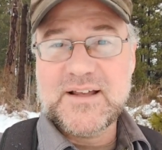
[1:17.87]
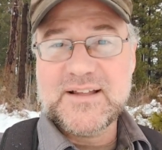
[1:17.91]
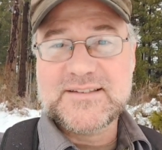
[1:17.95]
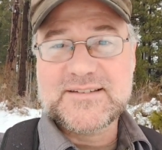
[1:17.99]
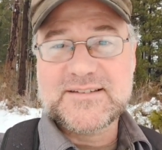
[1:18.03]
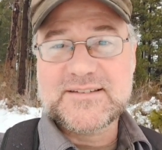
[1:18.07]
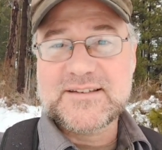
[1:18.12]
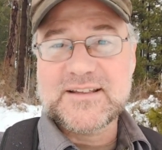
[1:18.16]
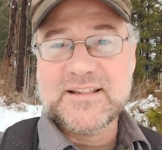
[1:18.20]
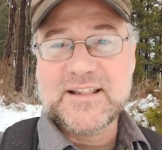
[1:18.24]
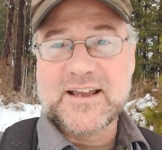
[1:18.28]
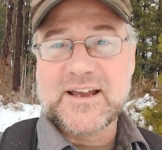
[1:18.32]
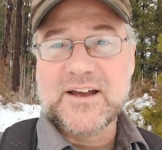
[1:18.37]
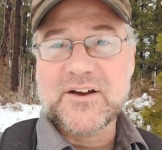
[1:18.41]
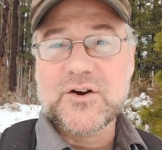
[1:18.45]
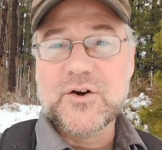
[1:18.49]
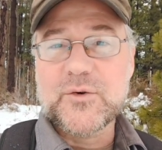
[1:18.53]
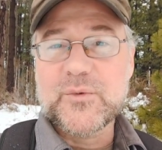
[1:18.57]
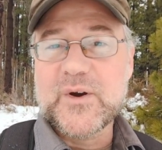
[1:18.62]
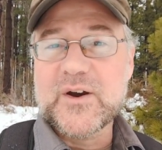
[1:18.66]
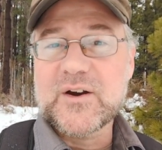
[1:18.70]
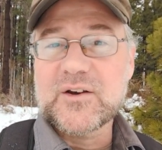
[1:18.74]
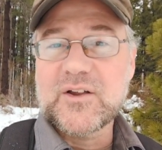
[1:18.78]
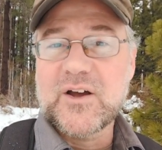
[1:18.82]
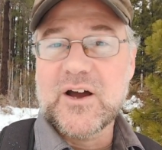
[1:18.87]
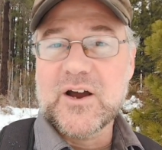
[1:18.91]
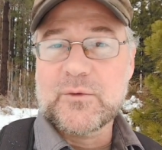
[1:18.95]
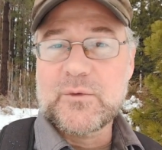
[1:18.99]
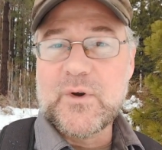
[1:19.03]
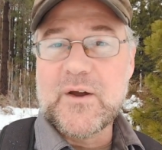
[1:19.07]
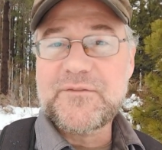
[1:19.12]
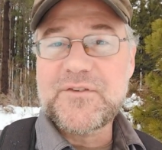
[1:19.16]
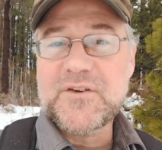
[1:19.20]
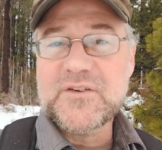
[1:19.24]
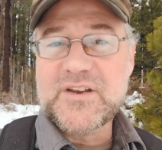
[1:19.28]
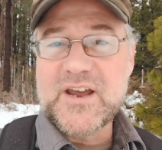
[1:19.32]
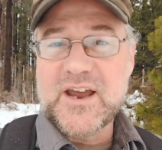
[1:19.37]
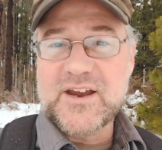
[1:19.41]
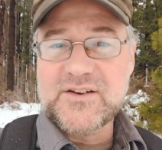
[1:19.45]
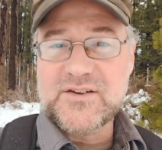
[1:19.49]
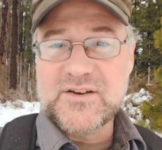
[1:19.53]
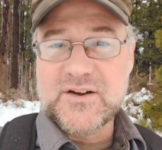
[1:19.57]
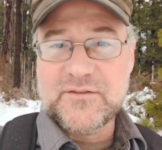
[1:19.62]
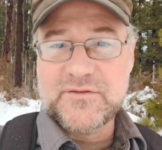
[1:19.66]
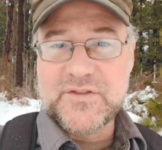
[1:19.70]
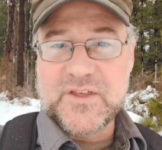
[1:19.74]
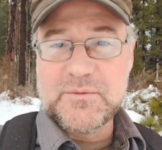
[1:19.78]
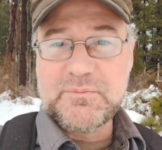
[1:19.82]
it's like a career-long
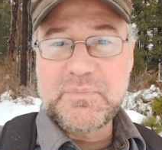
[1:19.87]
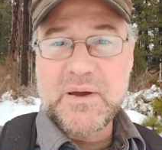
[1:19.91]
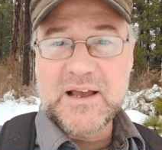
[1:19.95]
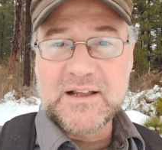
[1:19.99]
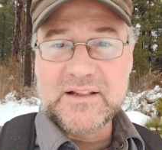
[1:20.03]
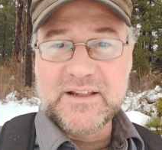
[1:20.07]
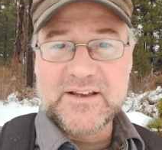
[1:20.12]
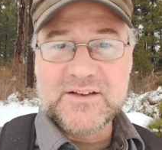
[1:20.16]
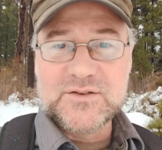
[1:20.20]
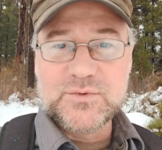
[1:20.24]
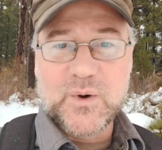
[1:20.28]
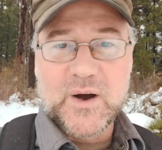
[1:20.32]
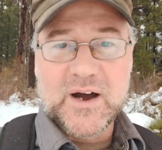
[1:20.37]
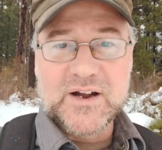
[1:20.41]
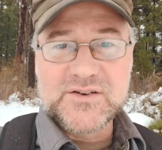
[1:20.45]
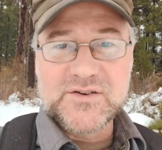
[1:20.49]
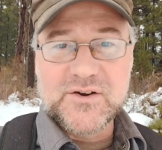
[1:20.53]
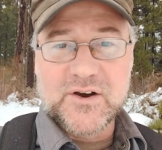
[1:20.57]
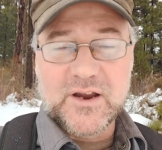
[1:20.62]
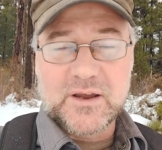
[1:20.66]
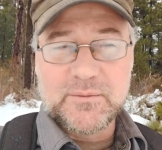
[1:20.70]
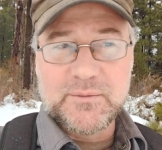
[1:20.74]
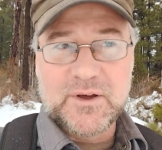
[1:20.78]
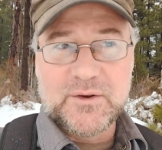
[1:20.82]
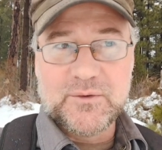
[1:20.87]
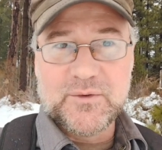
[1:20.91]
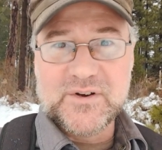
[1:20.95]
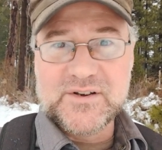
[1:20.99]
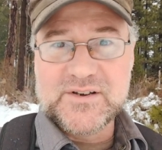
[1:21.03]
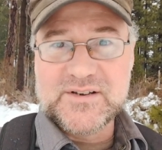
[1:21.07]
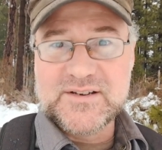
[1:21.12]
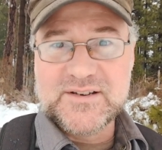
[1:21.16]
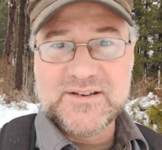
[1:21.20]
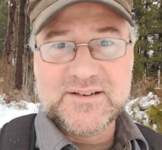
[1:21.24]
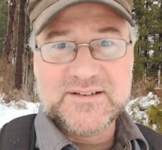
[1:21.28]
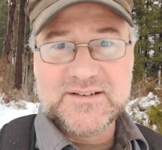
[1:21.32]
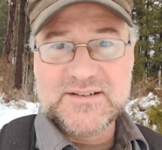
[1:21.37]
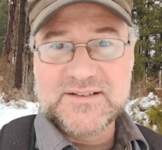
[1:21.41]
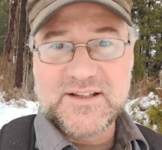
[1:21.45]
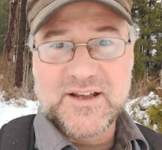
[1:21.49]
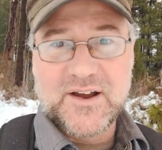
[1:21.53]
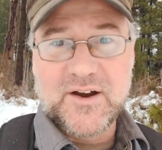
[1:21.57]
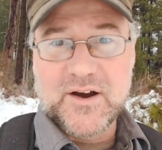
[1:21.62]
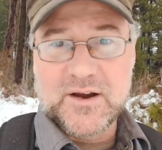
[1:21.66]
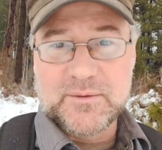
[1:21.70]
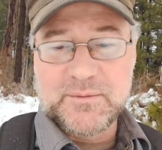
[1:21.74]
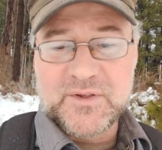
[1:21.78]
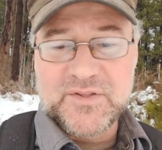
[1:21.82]
refutation of the Paley's watch argument, which is
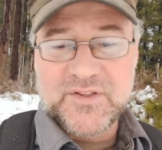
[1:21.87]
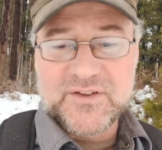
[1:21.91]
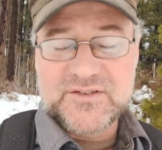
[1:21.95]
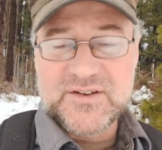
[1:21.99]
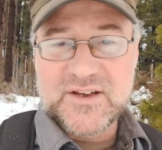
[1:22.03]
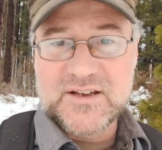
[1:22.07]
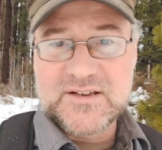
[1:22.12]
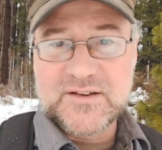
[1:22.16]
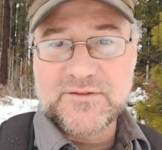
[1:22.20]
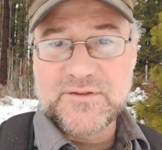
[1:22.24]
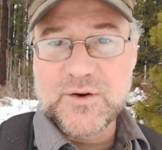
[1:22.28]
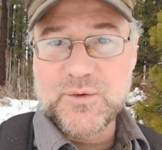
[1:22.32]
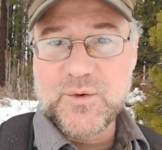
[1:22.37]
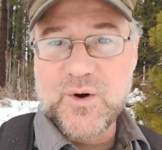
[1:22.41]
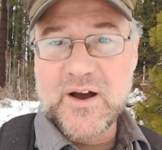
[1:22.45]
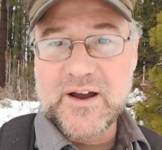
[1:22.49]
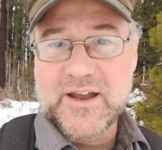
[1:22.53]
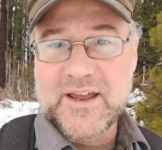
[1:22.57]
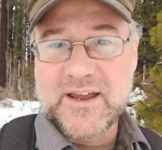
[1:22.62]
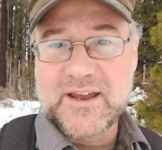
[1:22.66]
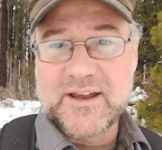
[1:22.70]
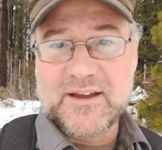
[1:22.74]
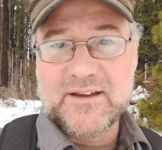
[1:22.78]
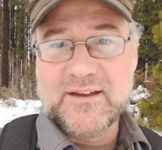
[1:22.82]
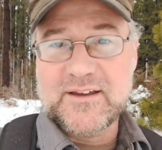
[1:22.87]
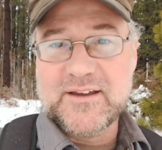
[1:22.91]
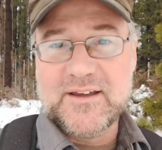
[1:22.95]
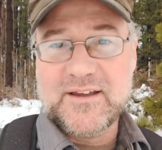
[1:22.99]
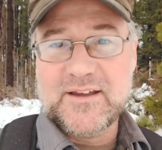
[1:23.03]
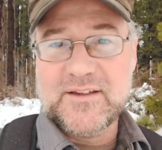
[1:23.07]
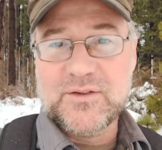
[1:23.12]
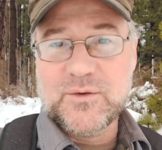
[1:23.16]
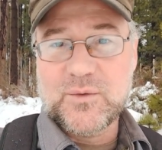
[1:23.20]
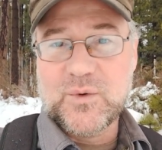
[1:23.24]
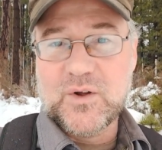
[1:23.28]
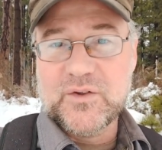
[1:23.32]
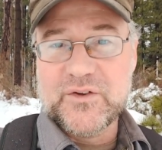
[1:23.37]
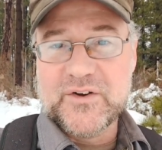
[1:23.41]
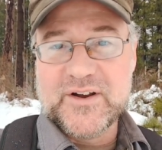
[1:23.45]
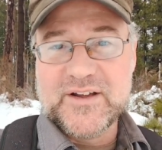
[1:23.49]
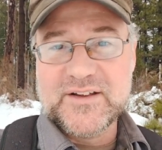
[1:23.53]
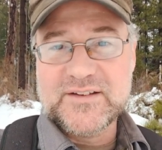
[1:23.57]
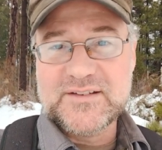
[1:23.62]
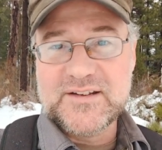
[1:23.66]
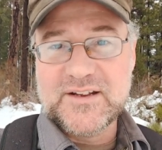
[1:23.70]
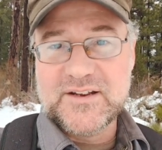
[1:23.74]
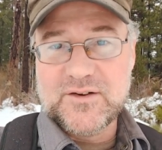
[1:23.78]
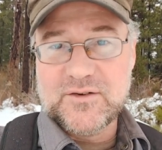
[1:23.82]
the argument that says if you're walking in the
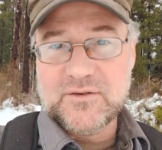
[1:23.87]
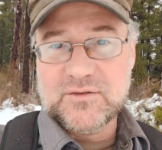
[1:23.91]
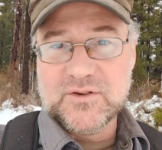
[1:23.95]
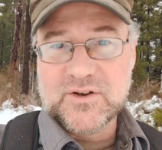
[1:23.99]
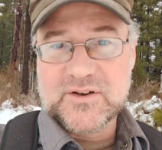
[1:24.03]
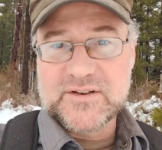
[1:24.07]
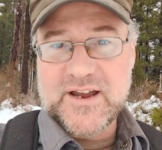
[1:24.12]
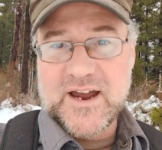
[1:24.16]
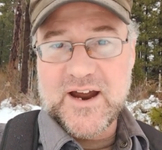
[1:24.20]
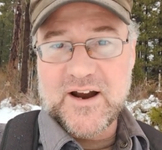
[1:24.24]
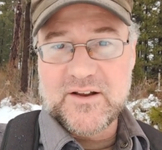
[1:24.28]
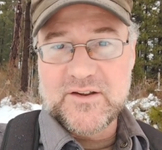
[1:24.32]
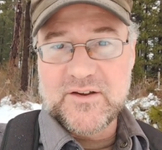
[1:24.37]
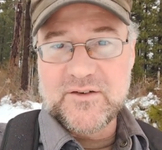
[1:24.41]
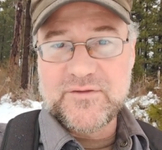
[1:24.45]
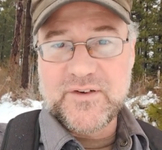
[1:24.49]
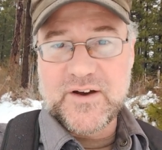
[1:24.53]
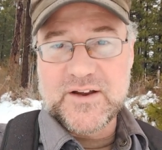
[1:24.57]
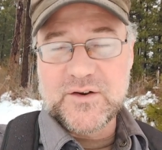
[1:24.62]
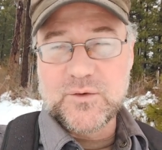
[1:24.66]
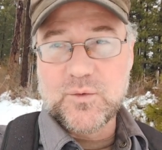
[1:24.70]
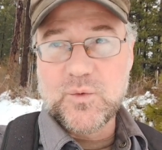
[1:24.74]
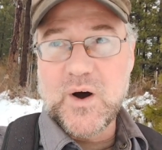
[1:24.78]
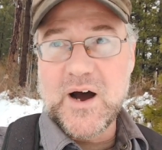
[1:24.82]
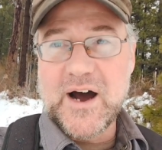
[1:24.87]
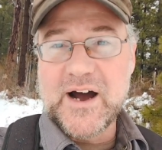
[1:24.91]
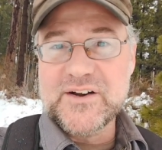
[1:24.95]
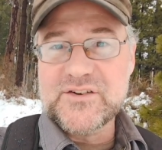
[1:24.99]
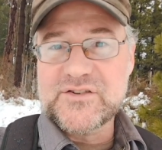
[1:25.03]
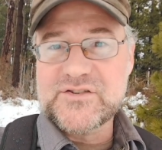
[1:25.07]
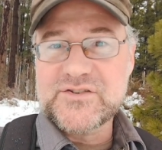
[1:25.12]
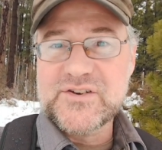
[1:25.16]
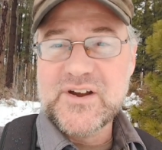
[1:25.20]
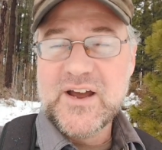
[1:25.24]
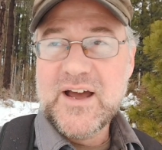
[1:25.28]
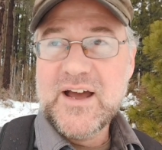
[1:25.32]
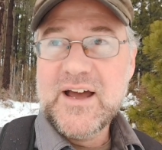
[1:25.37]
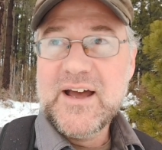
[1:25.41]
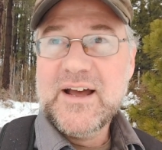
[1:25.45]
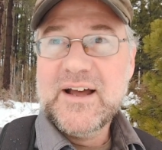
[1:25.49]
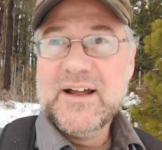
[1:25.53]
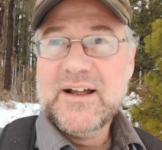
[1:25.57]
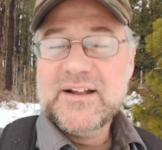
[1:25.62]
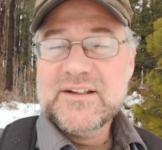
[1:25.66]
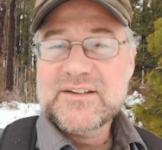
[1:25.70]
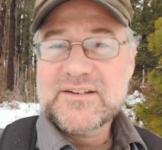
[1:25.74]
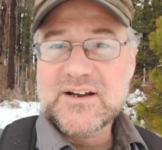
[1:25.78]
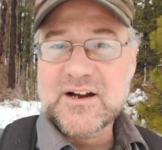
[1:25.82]
wilderness and you look down and you find a watch,
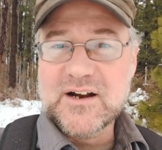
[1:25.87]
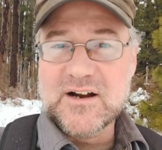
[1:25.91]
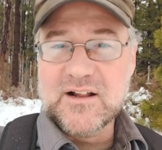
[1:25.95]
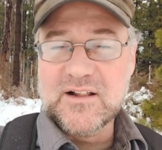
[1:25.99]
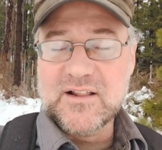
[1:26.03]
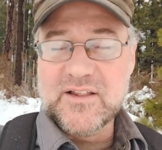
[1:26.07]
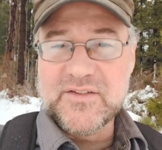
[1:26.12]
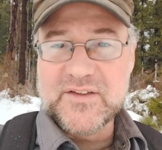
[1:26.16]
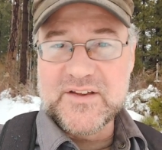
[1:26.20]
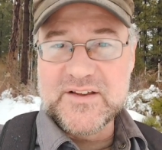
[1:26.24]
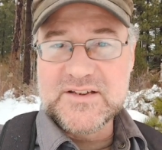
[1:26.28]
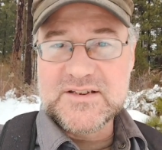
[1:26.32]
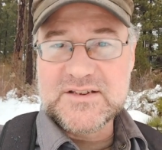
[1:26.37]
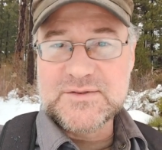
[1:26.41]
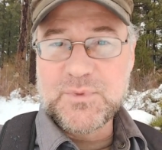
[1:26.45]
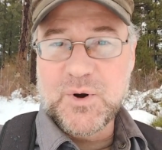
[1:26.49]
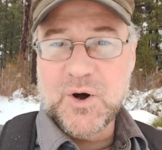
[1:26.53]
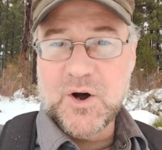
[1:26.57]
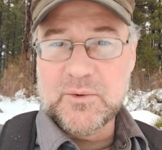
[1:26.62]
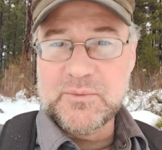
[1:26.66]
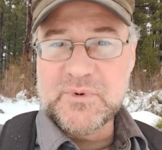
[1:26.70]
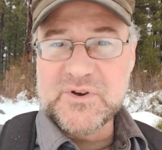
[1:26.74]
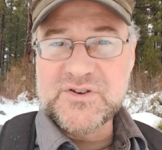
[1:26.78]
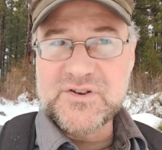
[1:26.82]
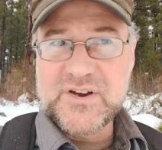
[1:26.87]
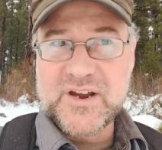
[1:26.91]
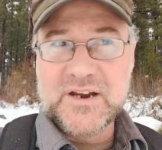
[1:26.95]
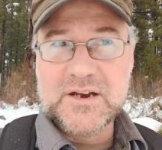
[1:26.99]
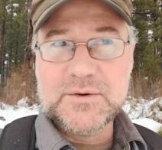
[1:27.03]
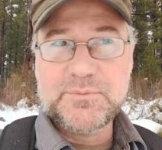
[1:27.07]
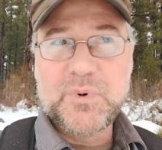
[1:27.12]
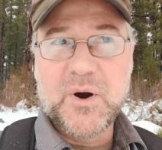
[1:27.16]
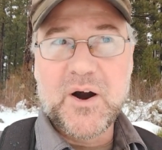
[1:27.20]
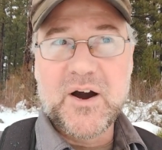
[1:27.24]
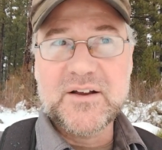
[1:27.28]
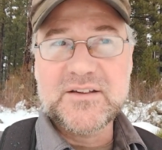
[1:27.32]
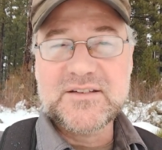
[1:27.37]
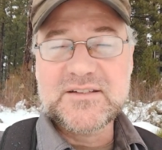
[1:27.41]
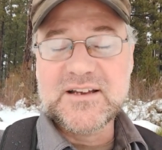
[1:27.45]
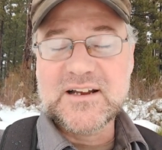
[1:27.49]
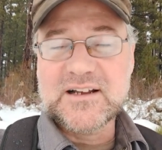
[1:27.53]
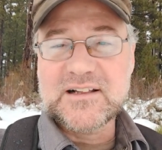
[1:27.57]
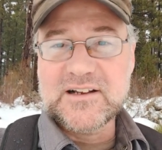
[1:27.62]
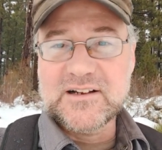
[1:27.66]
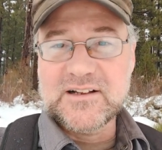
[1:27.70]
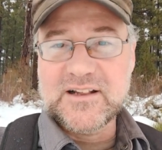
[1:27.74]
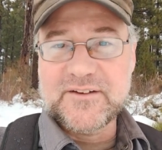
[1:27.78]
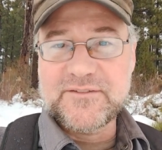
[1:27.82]
it's got all of these small machined parts
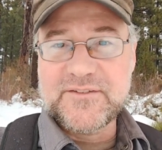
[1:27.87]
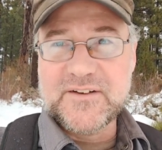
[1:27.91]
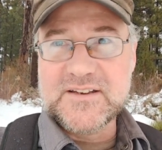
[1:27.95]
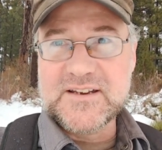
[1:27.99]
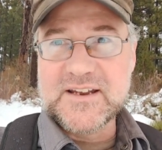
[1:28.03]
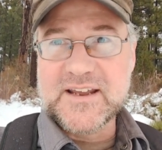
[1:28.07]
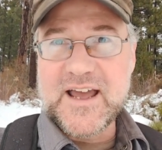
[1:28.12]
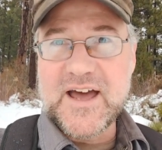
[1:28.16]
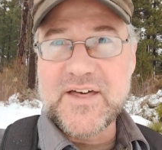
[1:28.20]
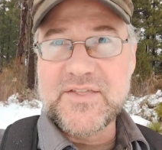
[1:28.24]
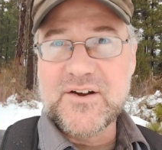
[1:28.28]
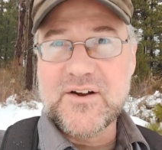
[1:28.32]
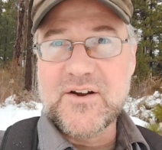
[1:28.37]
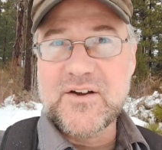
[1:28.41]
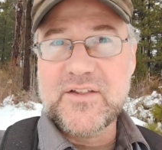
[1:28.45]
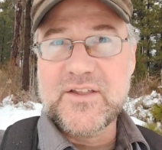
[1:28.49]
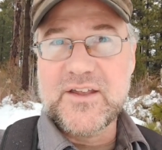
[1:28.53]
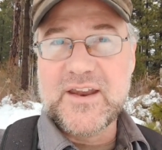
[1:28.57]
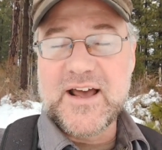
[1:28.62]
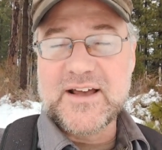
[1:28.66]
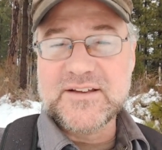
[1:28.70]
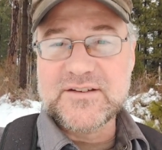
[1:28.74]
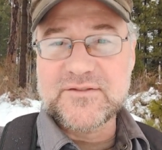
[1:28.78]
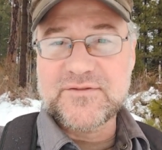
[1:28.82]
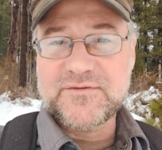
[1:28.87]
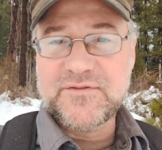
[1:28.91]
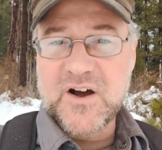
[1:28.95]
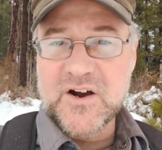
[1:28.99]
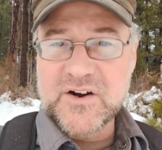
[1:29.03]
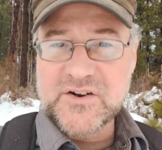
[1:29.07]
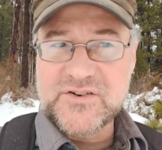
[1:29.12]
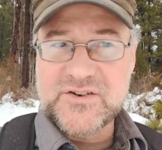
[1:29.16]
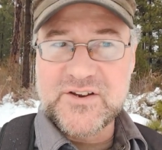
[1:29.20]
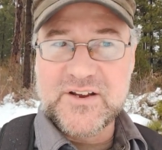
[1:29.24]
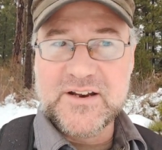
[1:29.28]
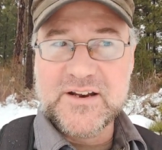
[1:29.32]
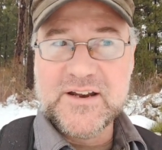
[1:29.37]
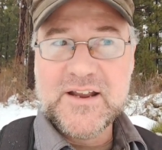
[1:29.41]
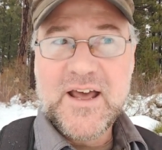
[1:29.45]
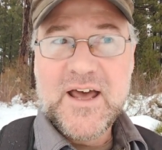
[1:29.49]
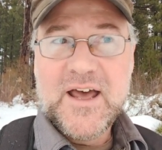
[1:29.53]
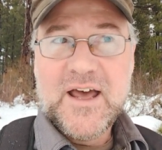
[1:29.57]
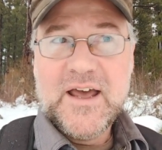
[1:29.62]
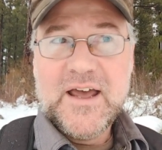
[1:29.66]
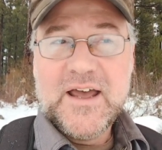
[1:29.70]
that clearly fit together, that has a function.